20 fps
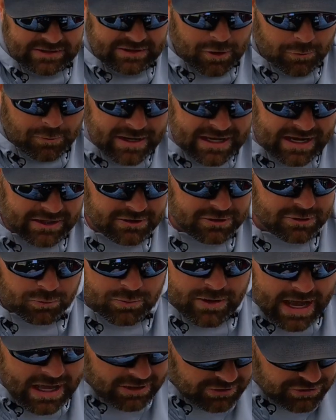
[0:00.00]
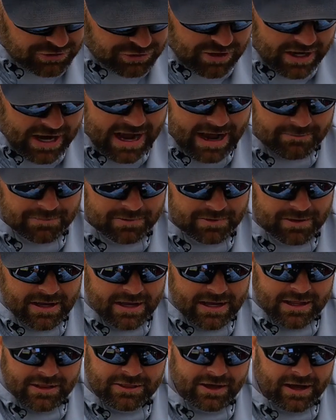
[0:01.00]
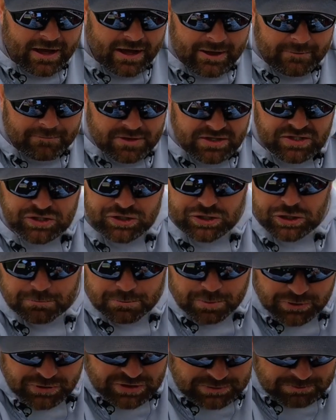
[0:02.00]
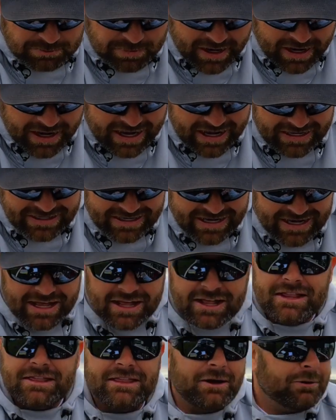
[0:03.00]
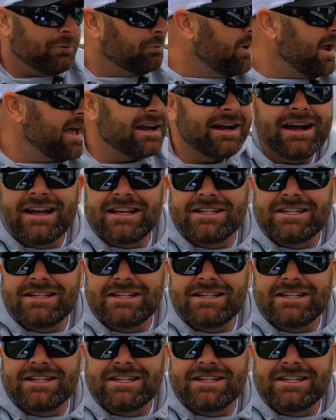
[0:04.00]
You know, we got the rattle trap, the super spot, the red eye